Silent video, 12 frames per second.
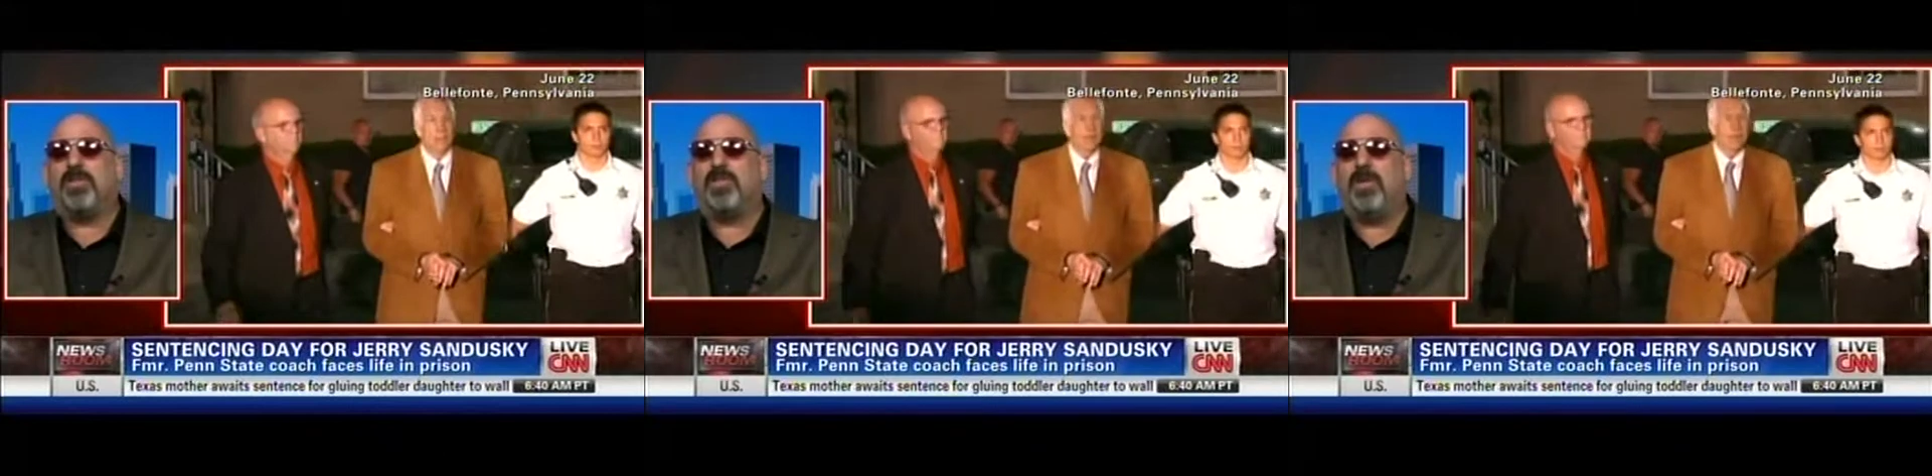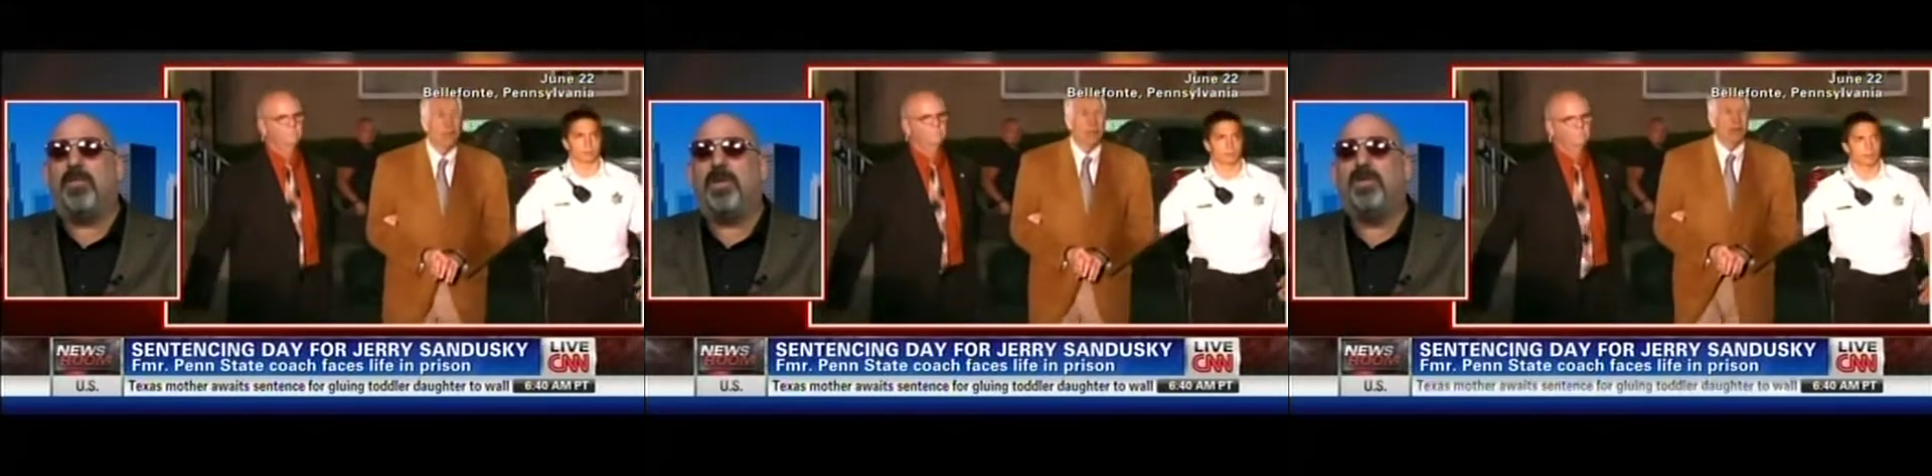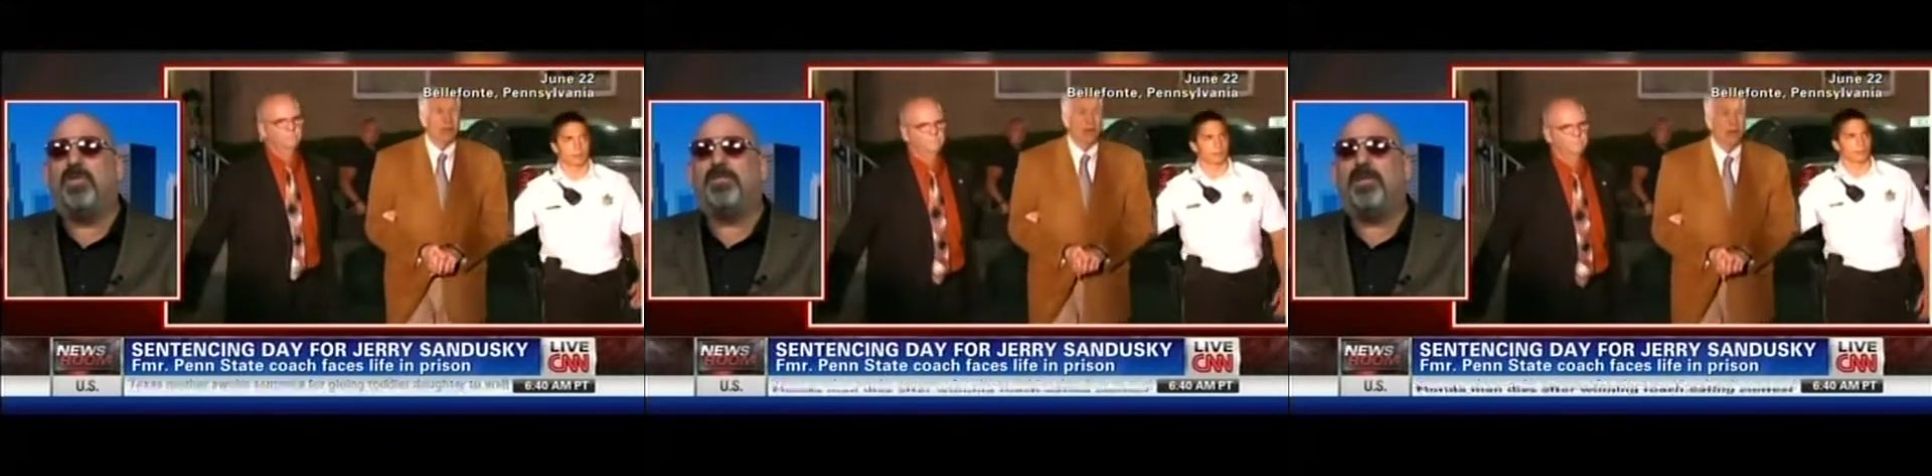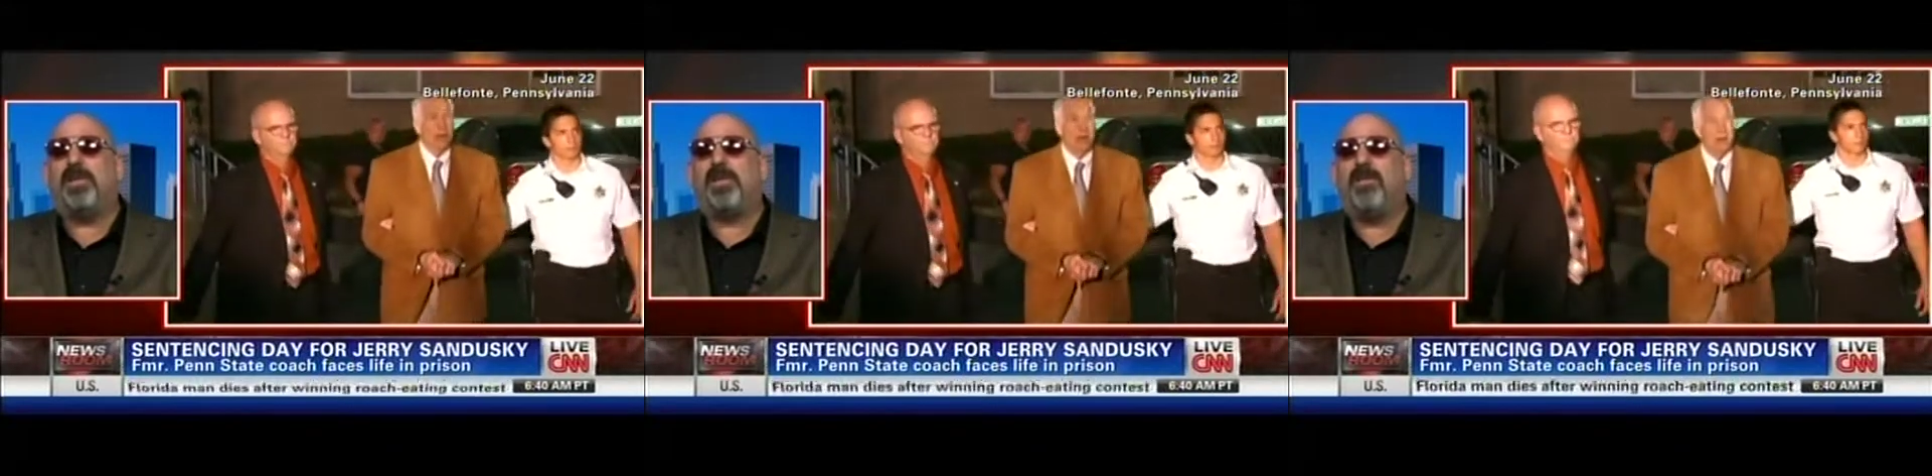but somebody who's
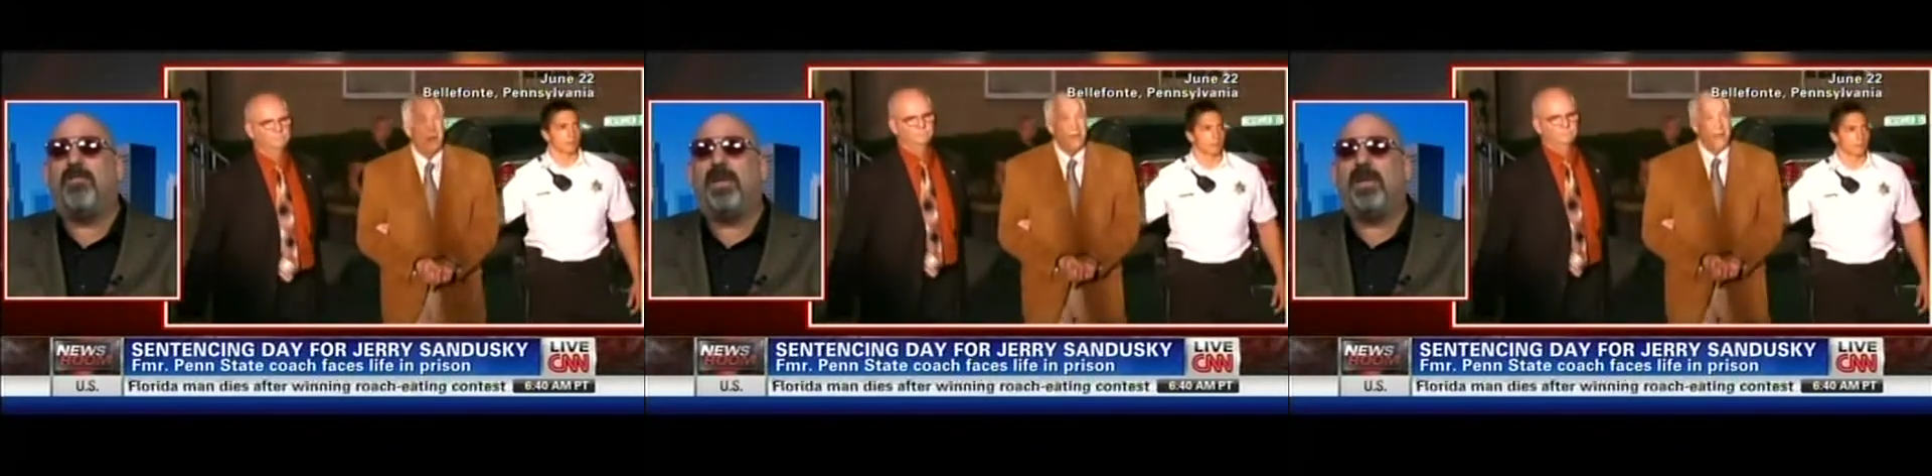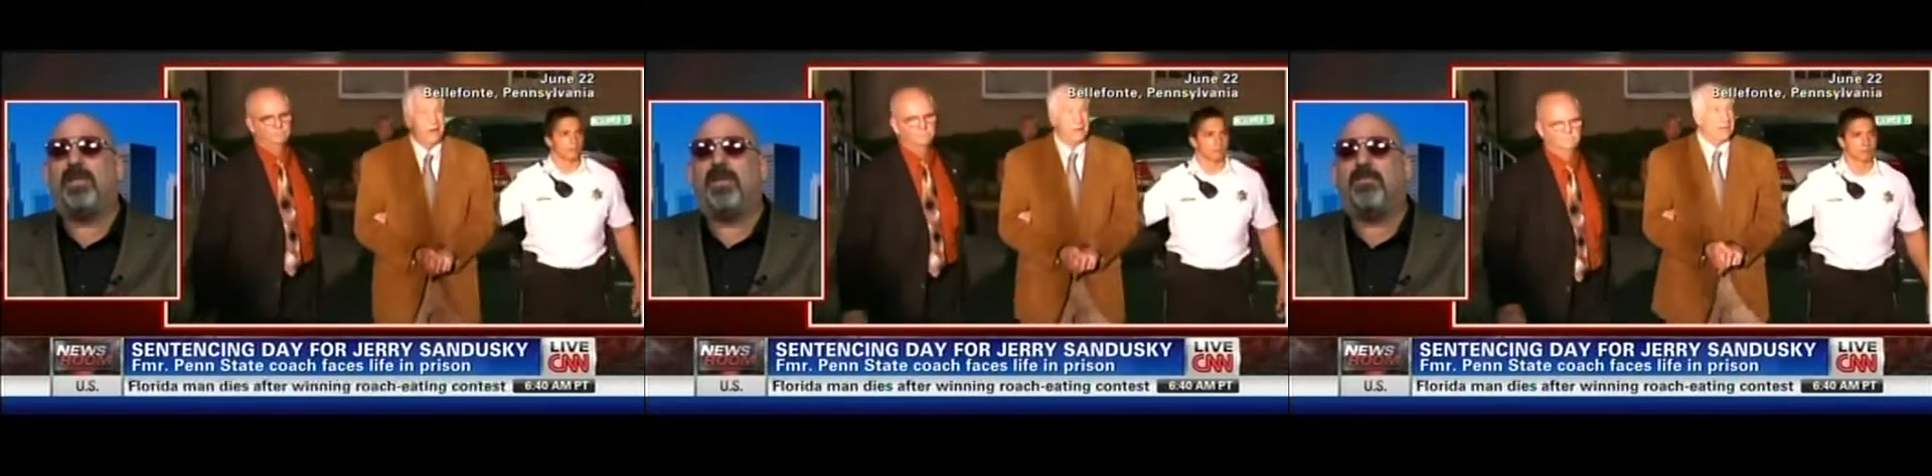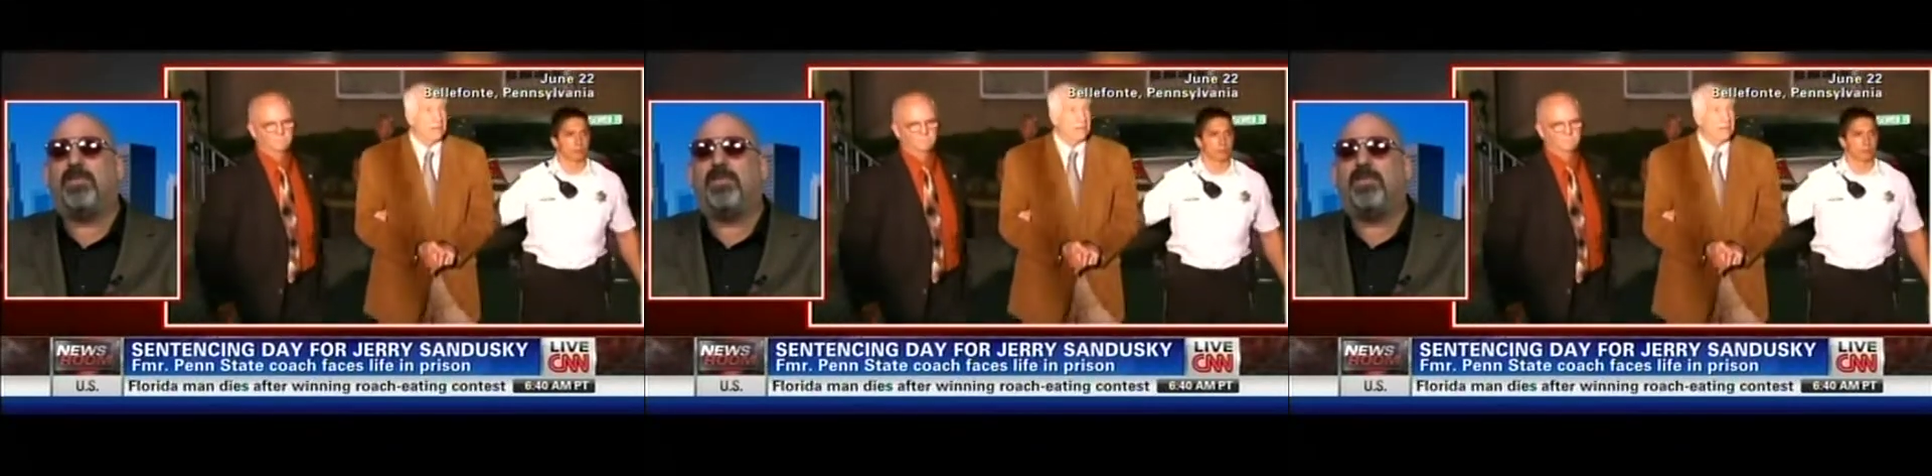been convicted